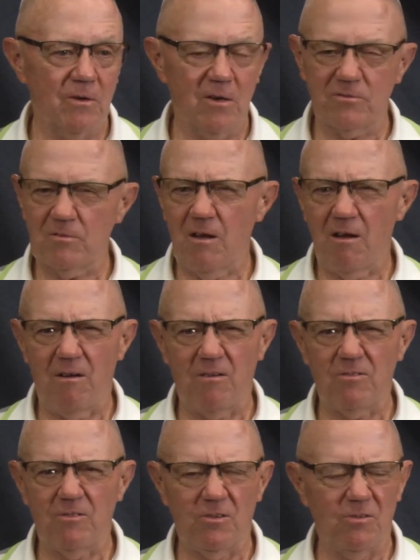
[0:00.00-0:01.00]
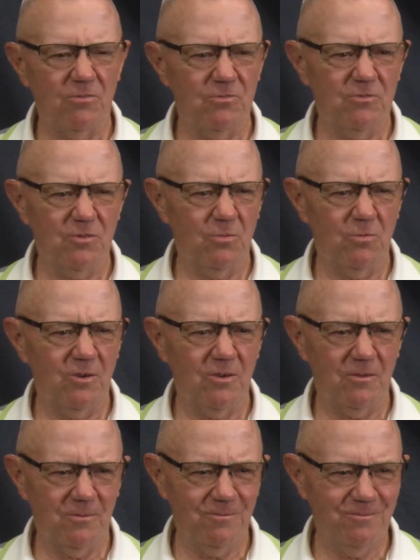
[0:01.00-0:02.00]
I said, "No way."